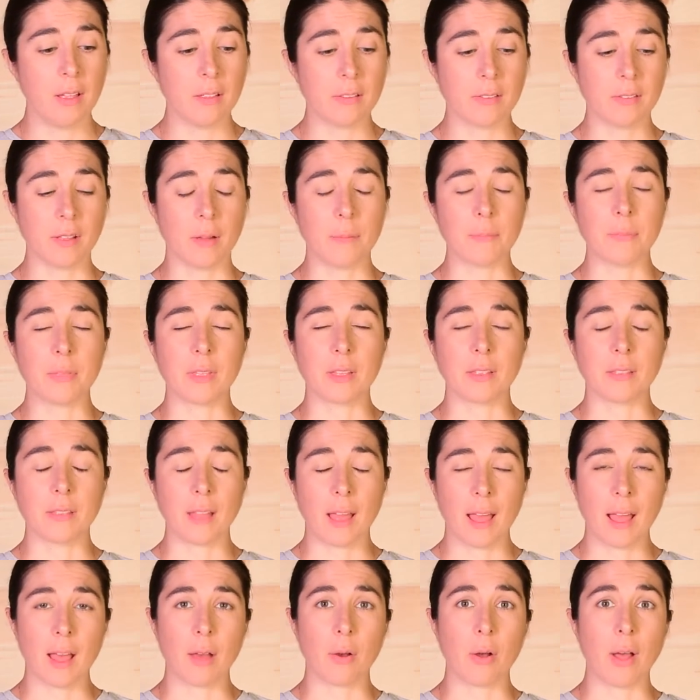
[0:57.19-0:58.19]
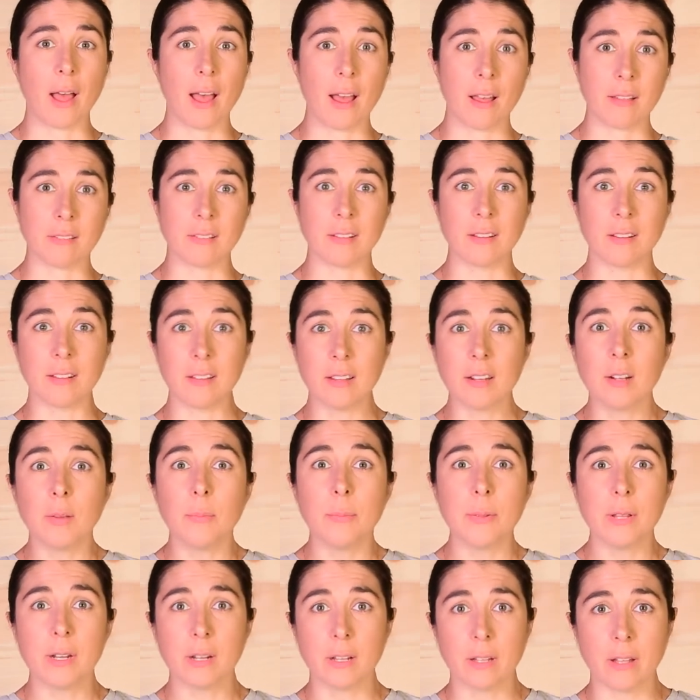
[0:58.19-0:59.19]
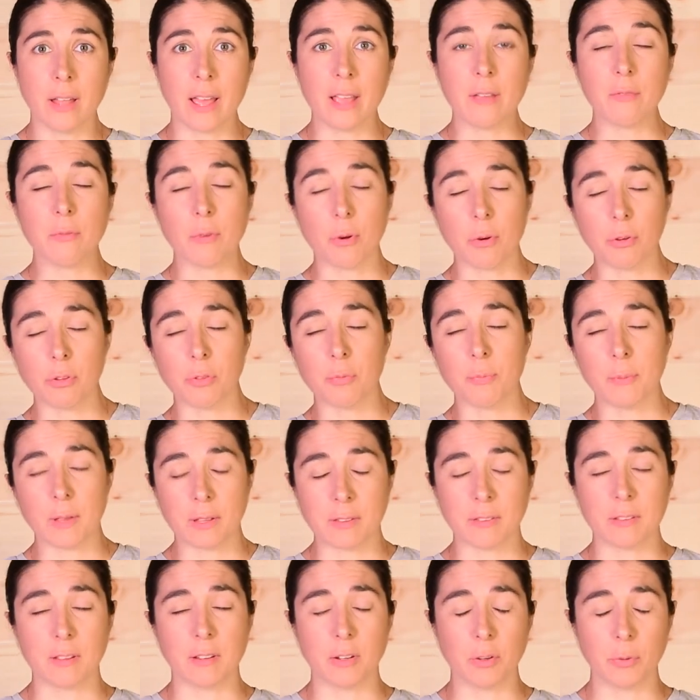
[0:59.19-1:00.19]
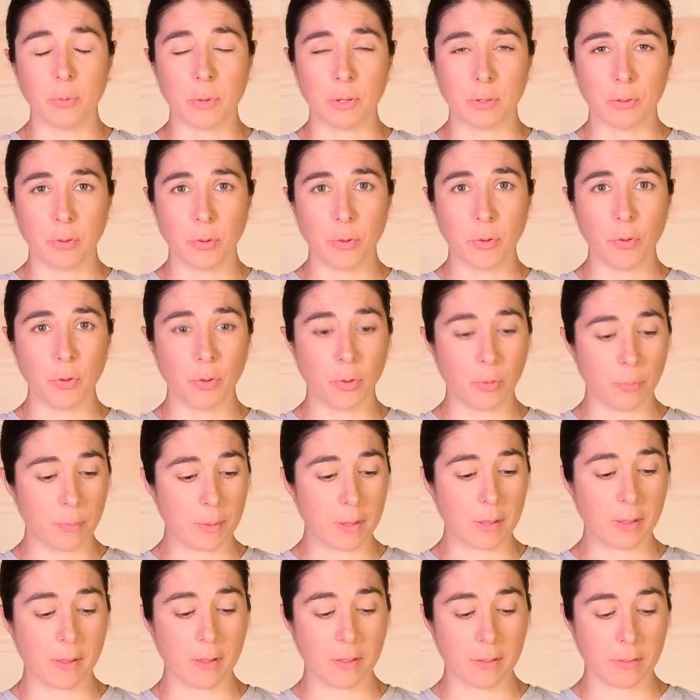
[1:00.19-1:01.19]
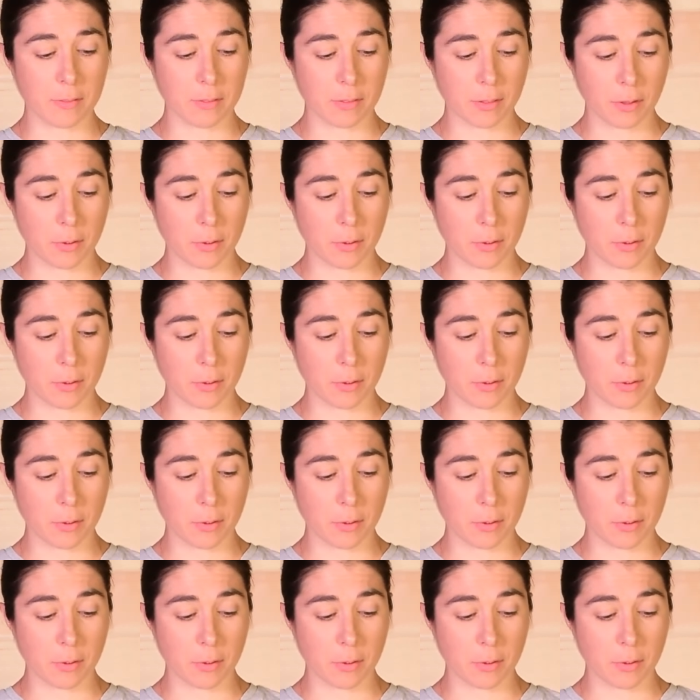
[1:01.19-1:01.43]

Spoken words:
Something that has a little bit of light roast mixed into it too, because the